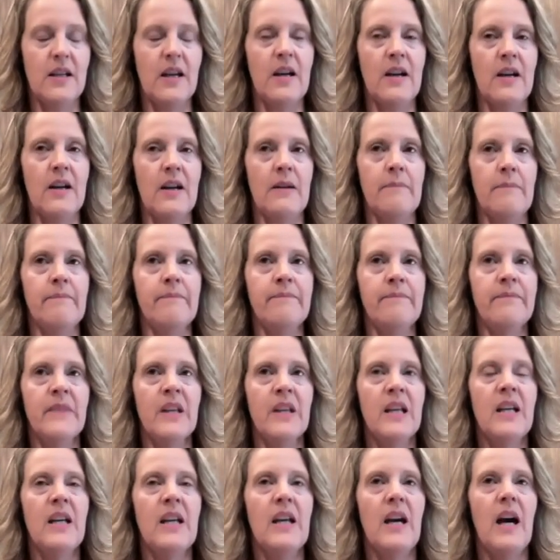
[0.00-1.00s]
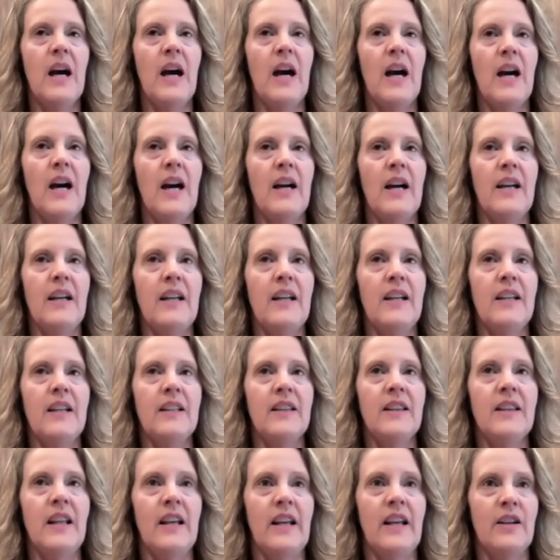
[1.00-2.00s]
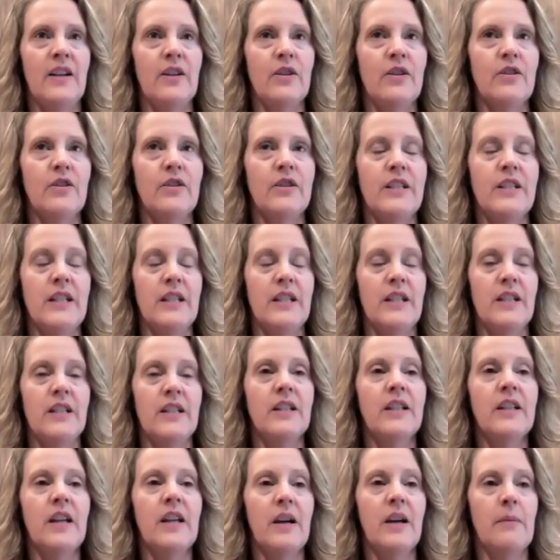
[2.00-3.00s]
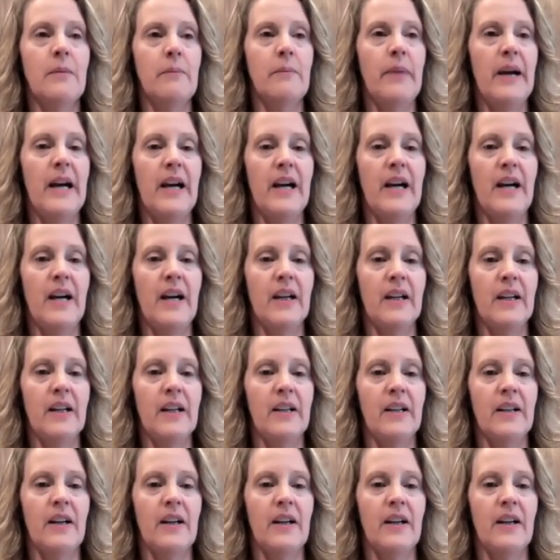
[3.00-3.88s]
I later did come back.